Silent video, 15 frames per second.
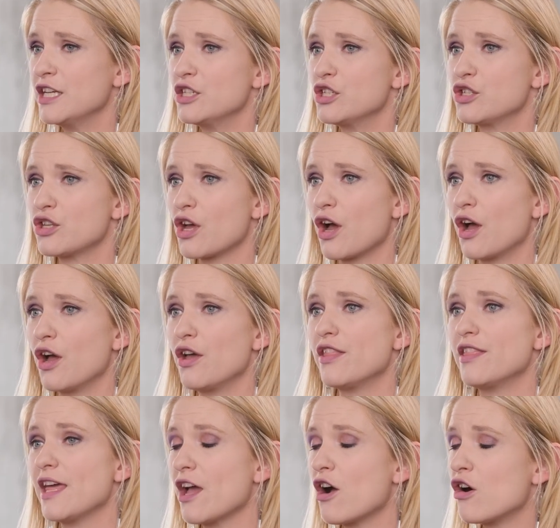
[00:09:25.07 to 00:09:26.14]
So
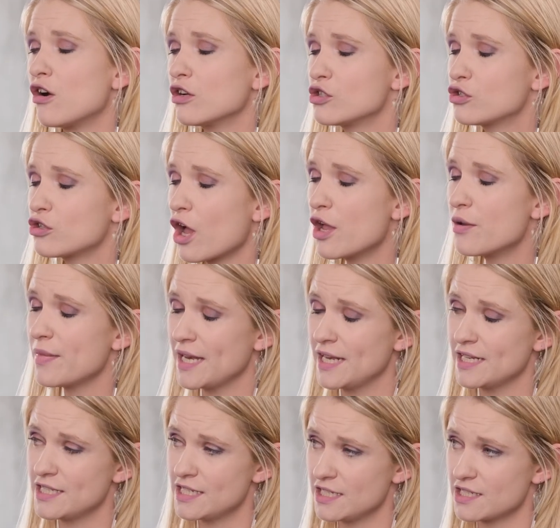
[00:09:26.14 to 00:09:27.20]
there are so many
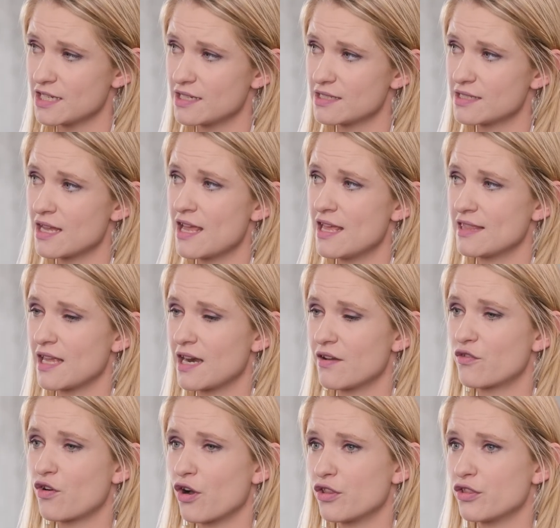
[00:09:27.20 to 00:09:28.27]
teachers that have
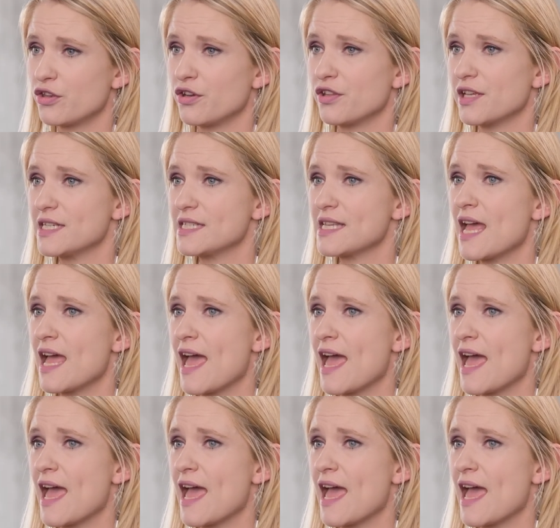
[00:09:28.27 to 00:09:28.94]
gone through this.